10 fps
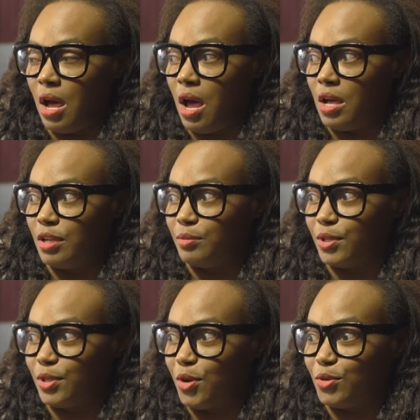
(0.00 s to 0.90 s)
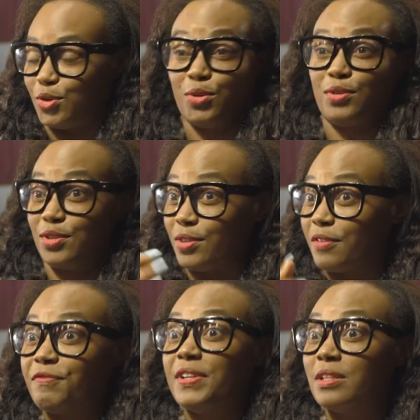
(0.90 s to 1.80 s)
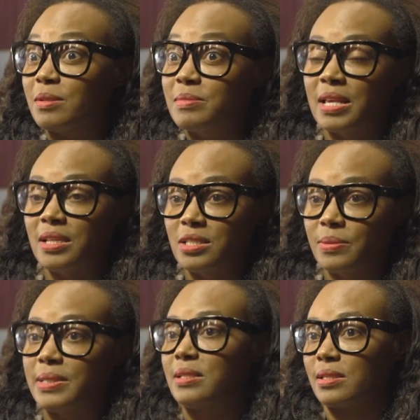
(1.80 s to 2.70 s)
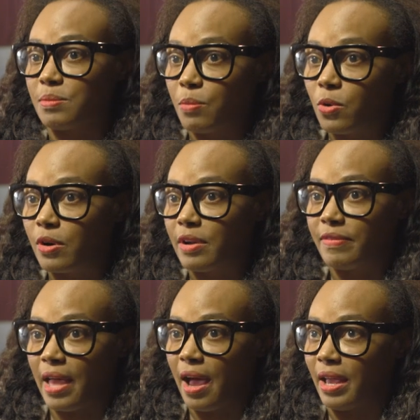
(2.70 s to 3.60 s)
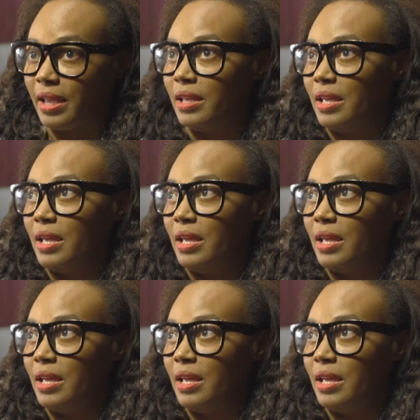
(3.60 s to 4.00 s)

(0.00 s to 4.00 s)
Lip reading: you know, to the films that need to exist more of that.